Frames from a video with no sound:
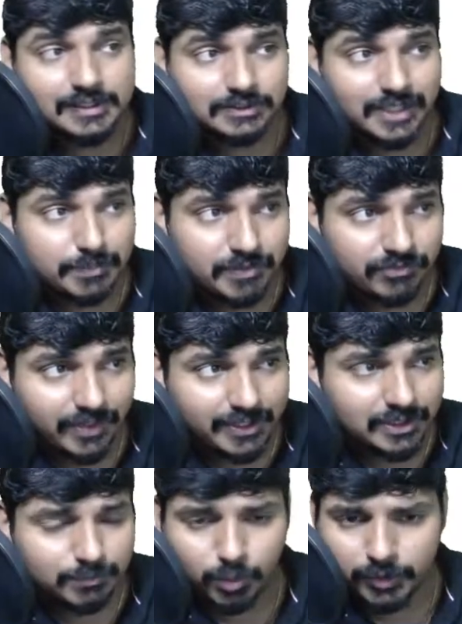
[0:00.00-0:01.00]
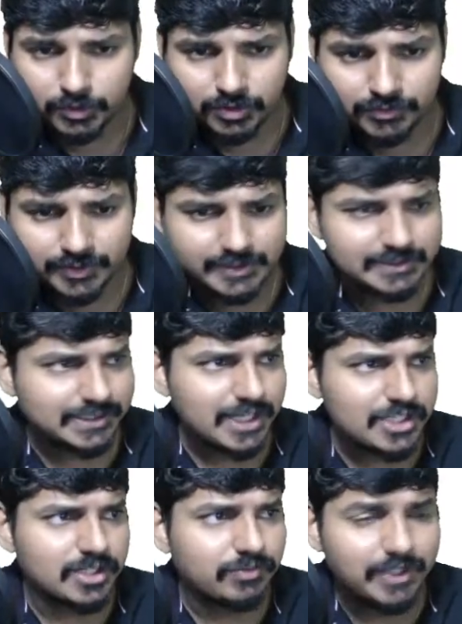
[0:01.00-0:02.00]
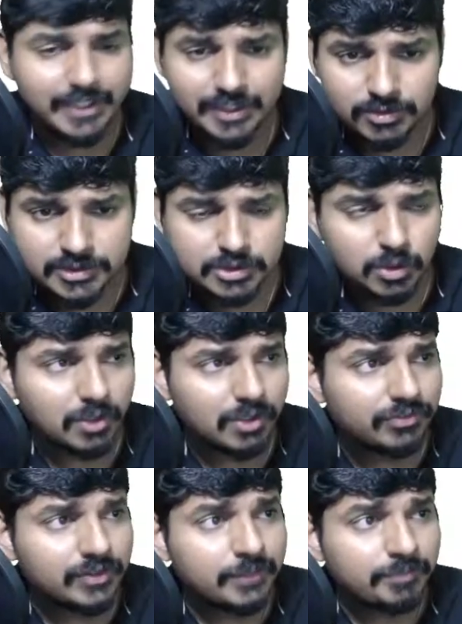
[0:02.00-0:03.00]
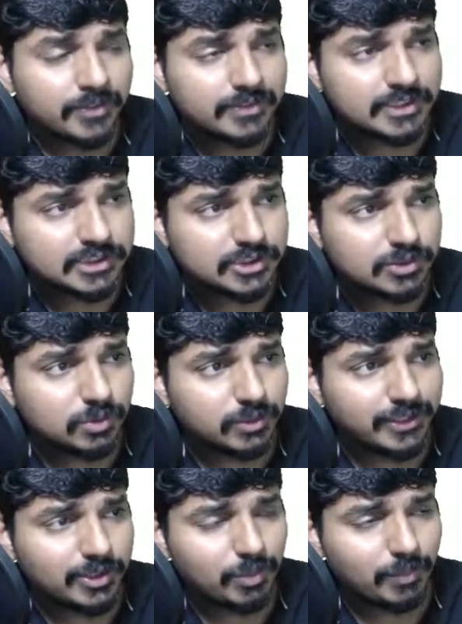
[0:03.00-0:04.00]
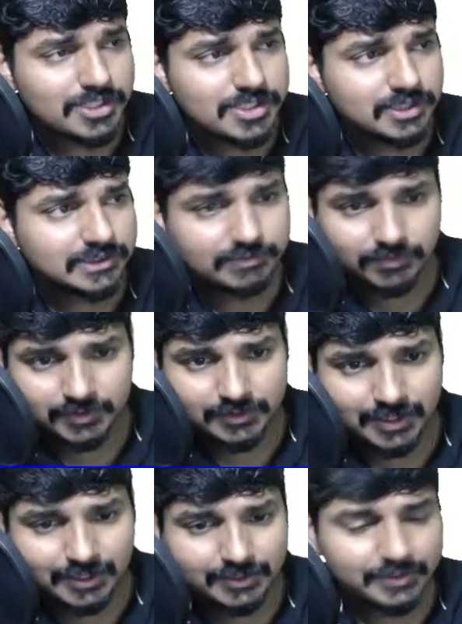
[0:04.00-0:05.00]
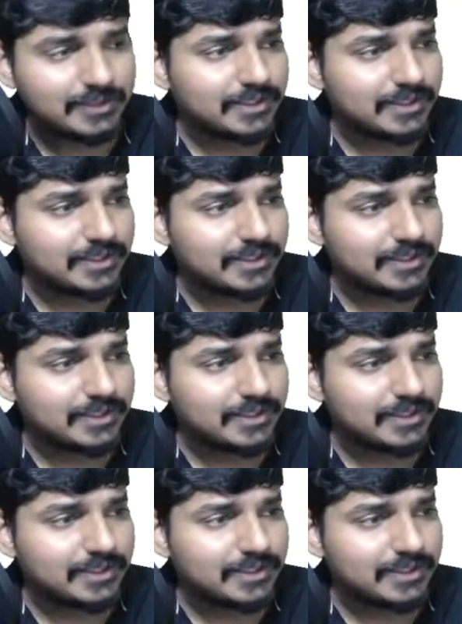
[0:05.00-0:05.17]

So let me find the point of intersection. We need to solve these two equations for that.